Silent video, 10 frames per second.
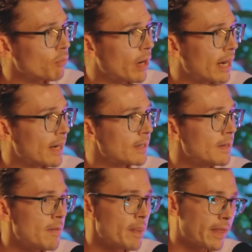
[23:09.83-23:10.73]
Where
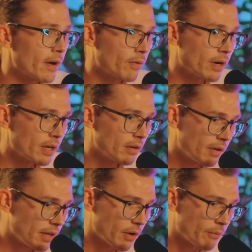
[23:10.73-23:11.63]
you know,
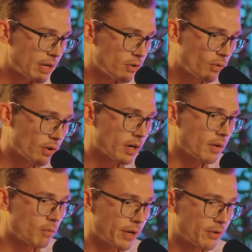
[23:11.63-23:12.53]
when
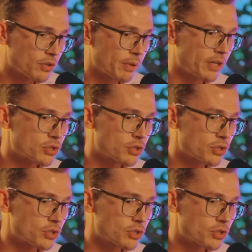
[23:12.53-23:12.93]
you're